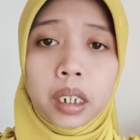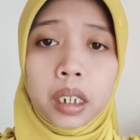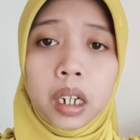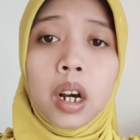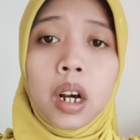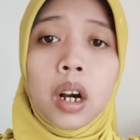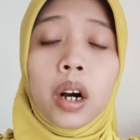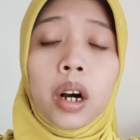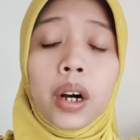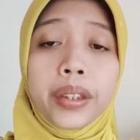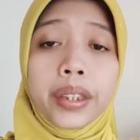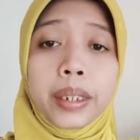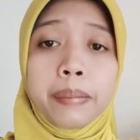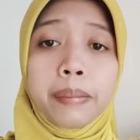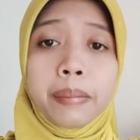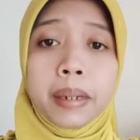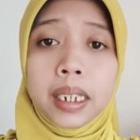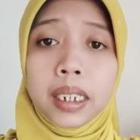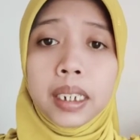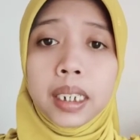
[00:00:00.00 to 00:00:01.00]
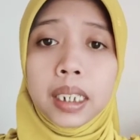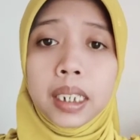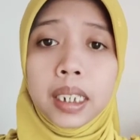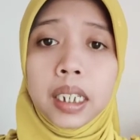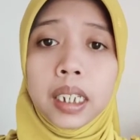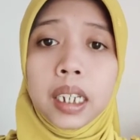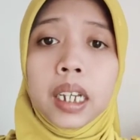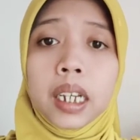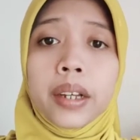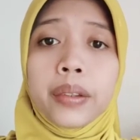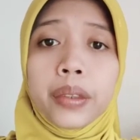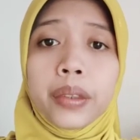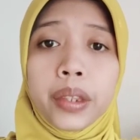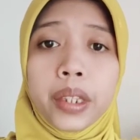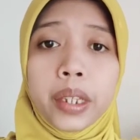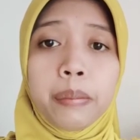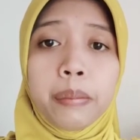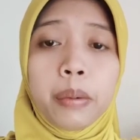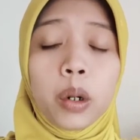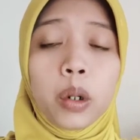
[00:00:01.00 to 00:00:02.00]
on the money they
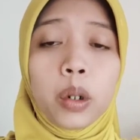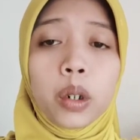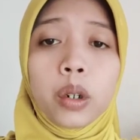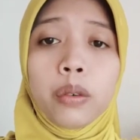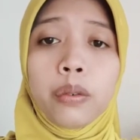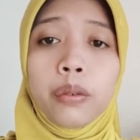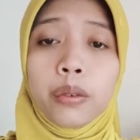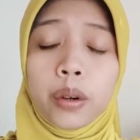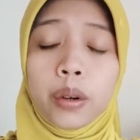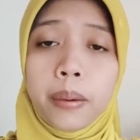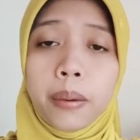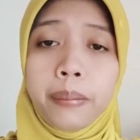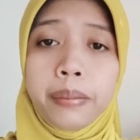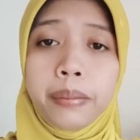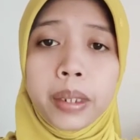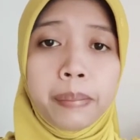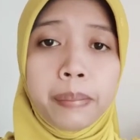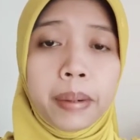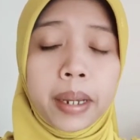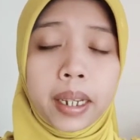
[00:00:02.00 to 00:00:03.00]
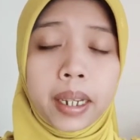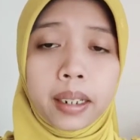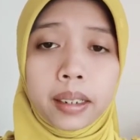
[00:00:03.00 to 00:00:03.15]
borrow from the bank.